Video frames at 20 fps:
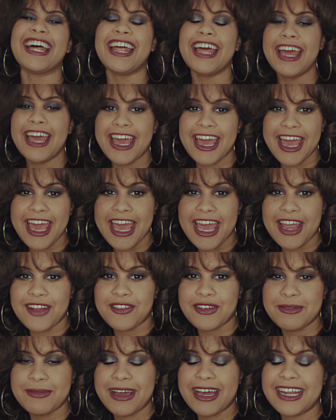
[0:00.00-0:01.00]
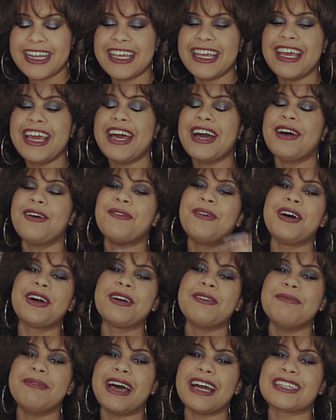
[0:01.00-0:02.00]
god, hey everybody,
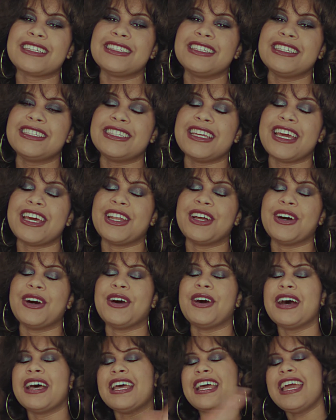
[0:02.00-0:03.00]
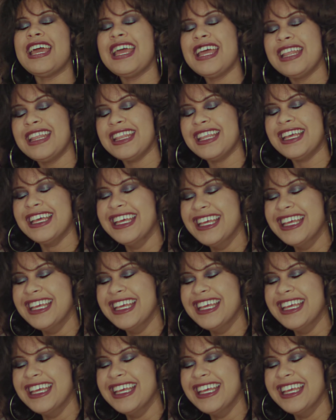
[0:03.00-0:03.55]
welcome back to the channel and